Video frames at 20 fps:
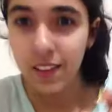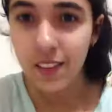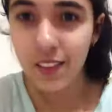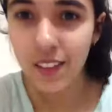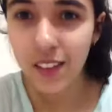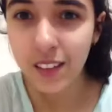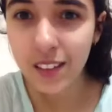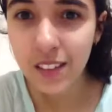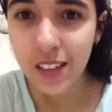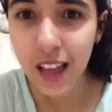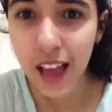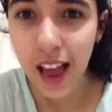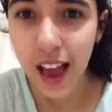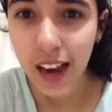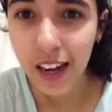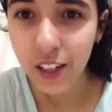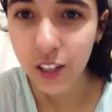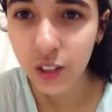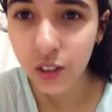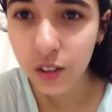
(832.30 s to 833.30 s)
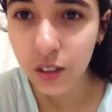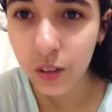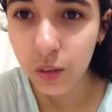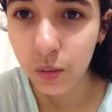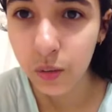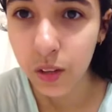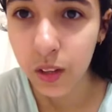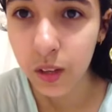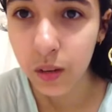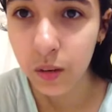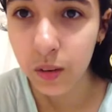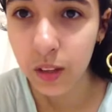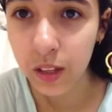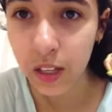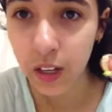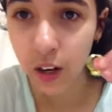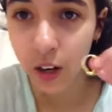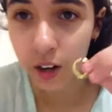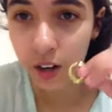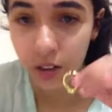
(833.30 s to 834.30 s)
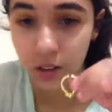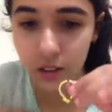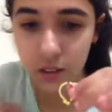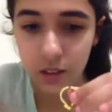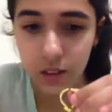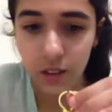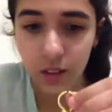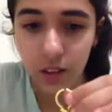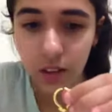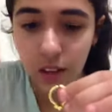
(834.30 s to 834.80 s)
This actually really, really hurts.